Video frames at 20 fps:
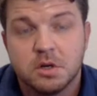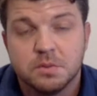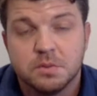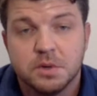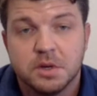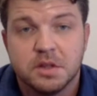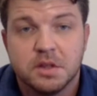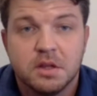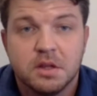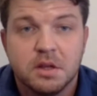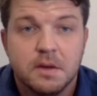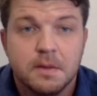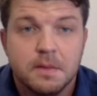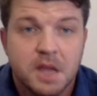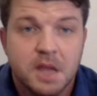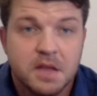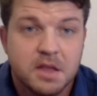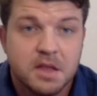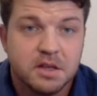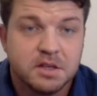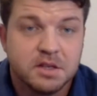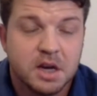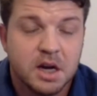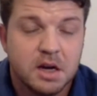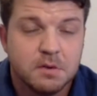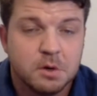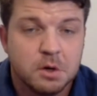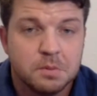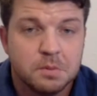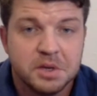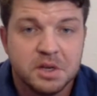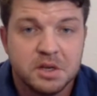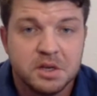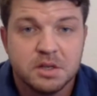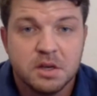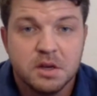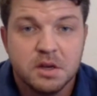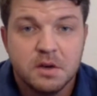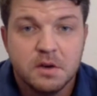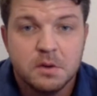worked with. And that tightrope
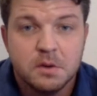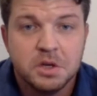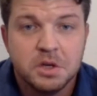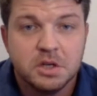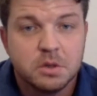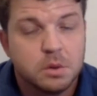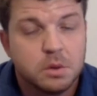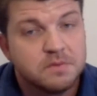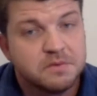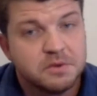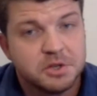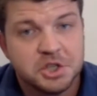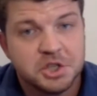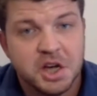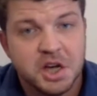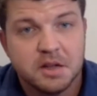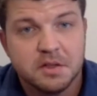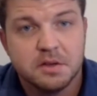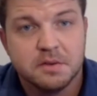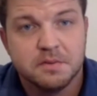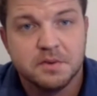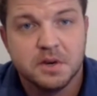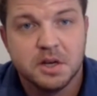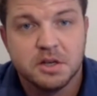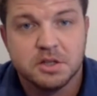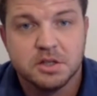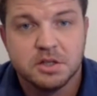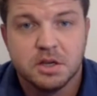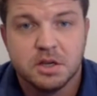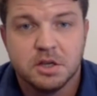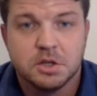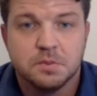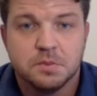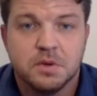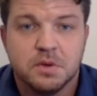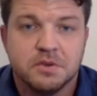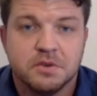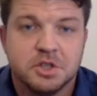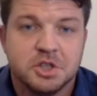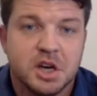is we sort of reject the fetishization.
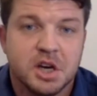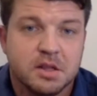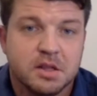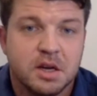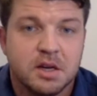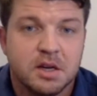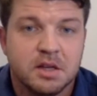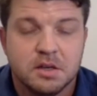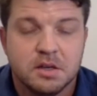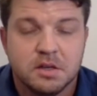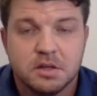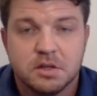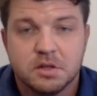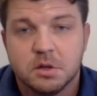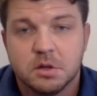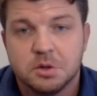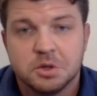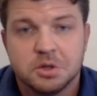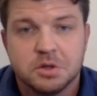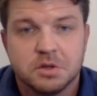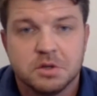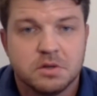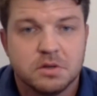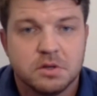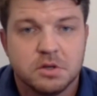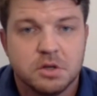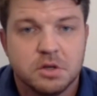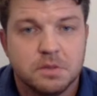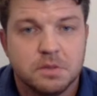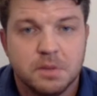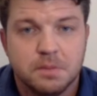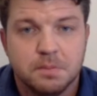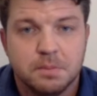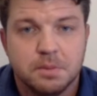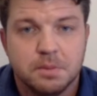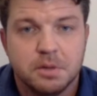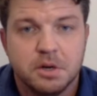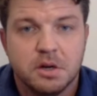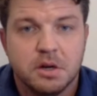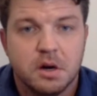We reject the idea that soldiers are, should be
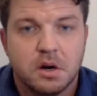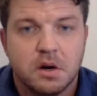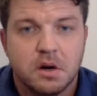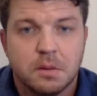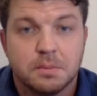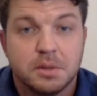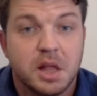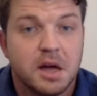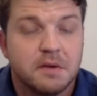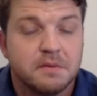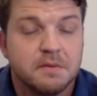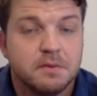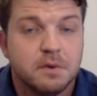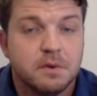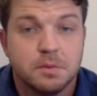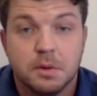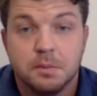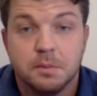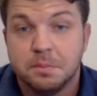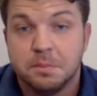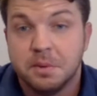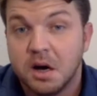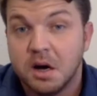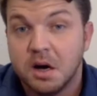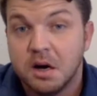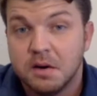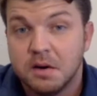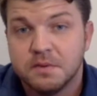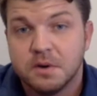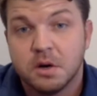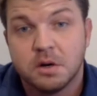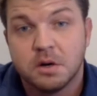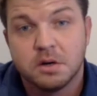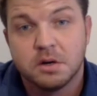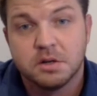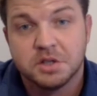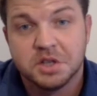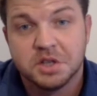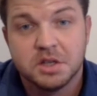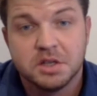put on a platform above
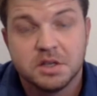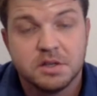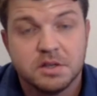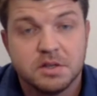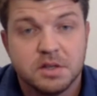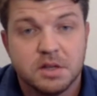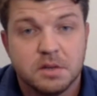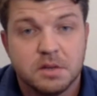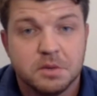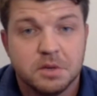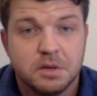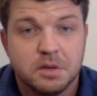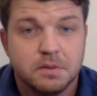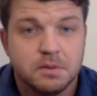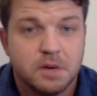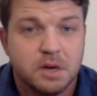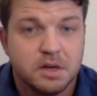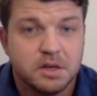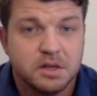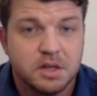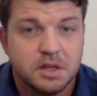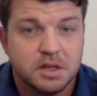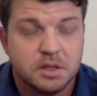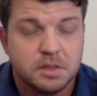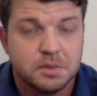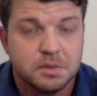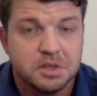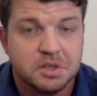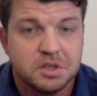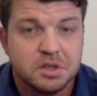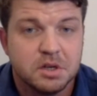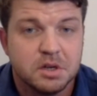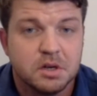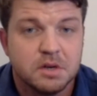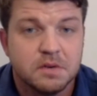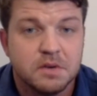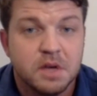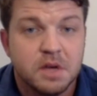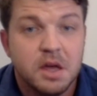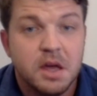our citizens that we ostensibly
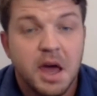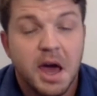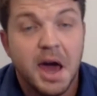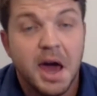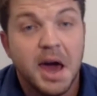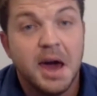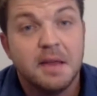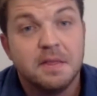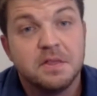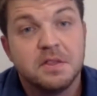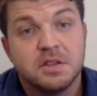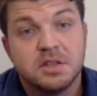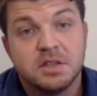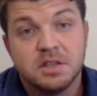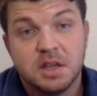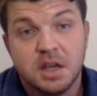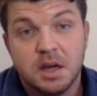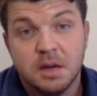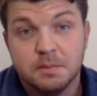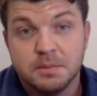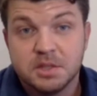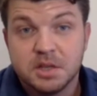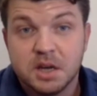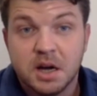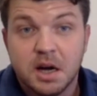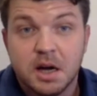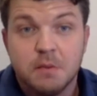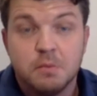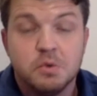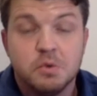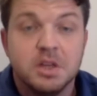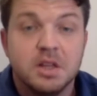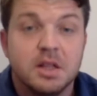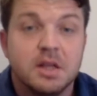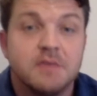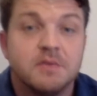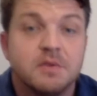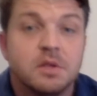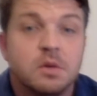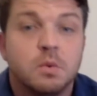serve. At the same time, we
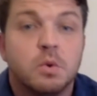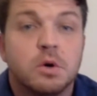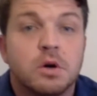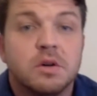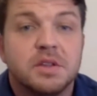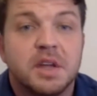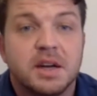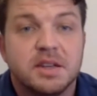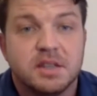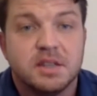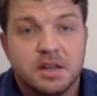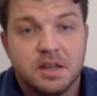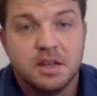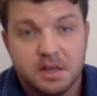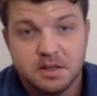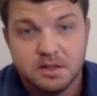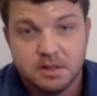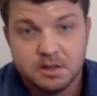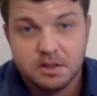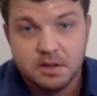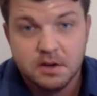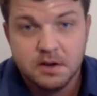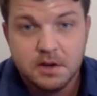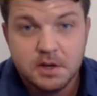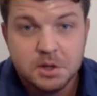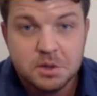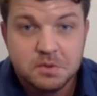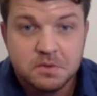live in the world as it is,